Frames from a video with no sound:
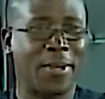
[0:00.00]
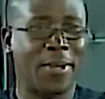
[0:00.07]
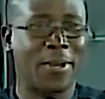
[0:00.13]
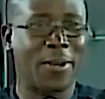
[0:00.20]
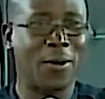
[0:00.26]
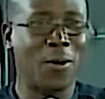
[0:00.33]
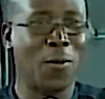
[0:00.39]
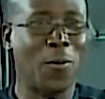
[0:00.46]

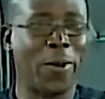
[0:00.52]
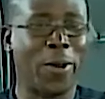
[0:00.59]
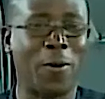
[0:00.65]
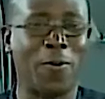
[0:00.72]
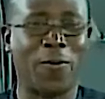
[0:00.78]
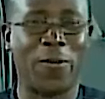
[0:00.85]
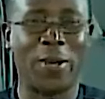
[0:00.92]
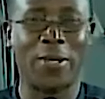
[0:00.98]
You know, we
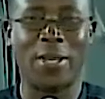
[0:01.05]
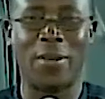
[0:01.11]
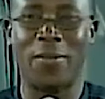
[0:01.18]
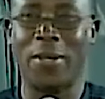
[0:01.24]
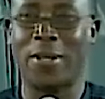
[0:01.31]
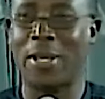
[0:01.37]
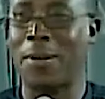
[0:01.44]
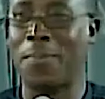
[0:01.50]
confess
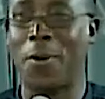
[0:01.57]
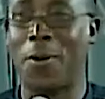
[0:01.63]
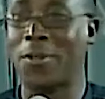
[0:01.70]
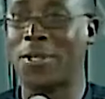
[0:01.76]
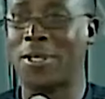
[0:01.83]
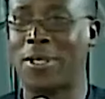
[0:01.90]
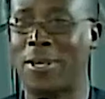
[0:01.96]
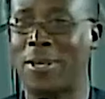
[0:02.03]
everything
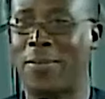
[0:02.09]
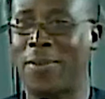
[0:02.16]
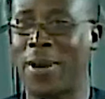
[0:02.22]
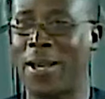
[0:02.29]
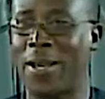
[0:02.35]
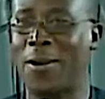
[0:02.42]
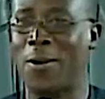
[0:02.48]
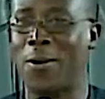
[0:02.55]
positive.
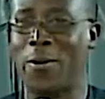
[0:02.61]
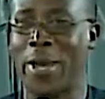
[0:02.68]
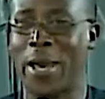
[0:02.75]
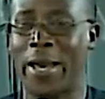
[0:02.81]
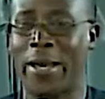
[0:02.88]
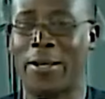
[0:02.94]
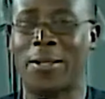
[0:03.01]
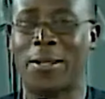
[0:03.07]

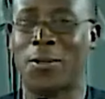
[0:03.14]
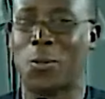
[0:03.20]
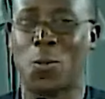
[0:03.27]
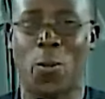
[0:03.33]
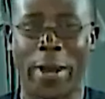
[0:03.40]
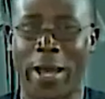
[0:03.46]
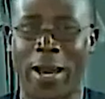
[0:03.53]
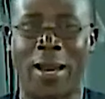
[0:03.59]
Hallelujah, it is
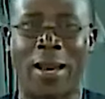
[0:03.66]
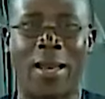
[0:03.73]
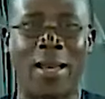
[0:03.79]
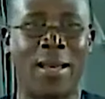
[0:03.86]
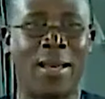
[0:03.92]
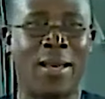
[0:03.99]
well.